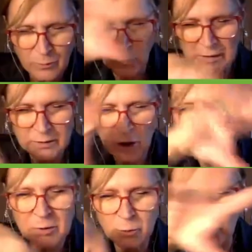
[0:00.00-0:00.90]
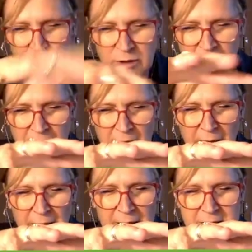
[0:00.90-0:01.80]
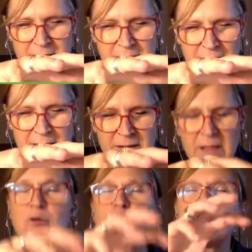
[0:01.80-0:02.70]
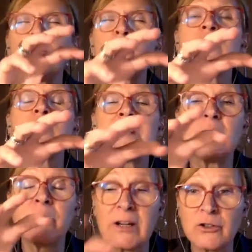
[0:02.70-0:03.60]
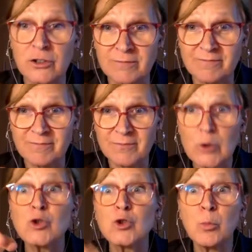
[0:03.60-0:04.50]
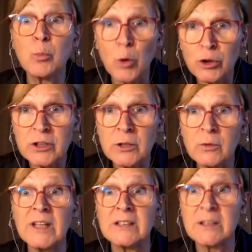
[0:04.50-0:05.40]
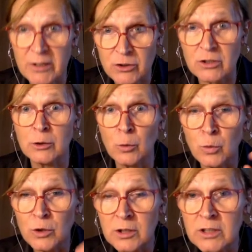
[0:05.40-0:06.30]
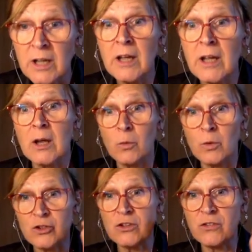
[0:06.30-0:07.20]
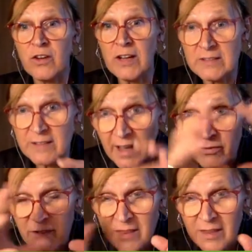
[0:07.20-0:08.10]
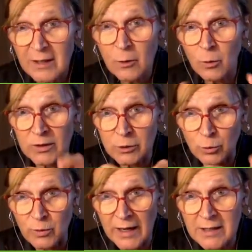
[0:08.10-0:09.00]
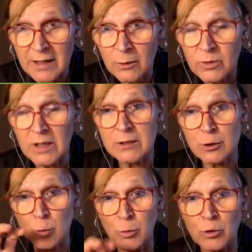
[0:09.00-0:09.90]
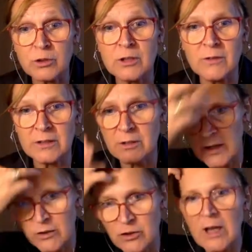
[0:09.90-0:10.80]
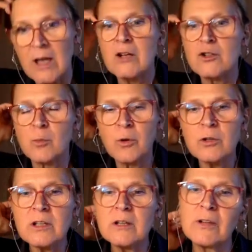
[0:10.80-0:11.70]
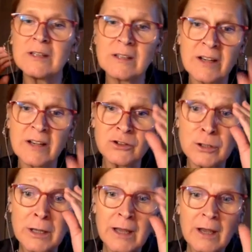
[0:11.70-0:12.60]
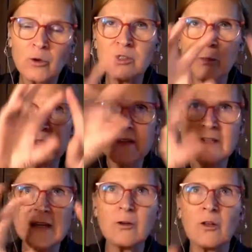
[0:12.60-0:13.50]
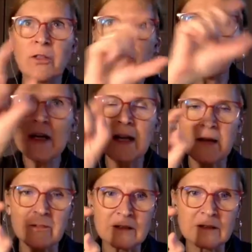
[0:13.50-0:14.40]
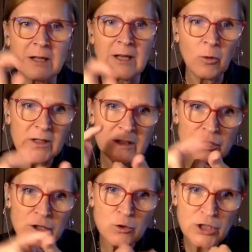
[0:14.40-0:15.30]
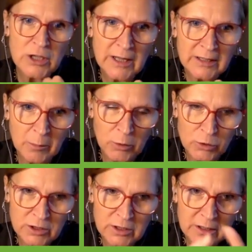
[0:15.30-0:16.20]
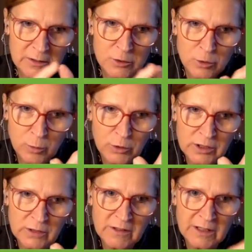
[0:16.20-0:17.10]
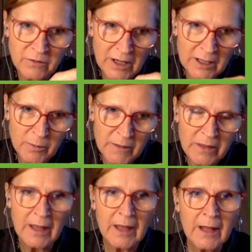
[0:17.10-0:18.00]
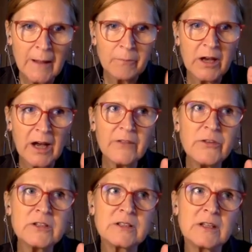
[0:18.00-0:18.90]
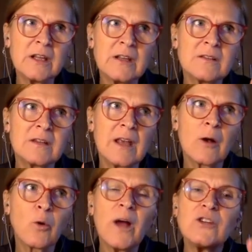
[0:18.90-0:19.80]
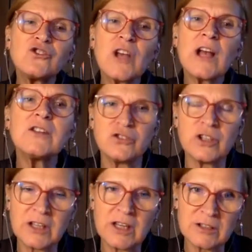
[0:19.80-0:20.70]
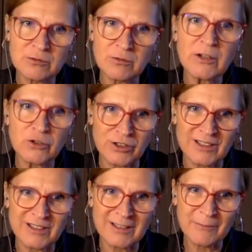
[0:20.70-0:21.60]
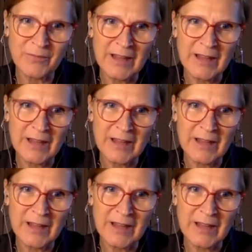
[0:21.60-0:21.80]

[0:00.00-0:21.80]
one common word, it's, let's say, supportive interaction. Supportive interaction. The word which defines everything what you write down is supportive interaction. Supportive interaction could be seen on three levels. One is social and emotional supportive environment. The other is quite challenging instructions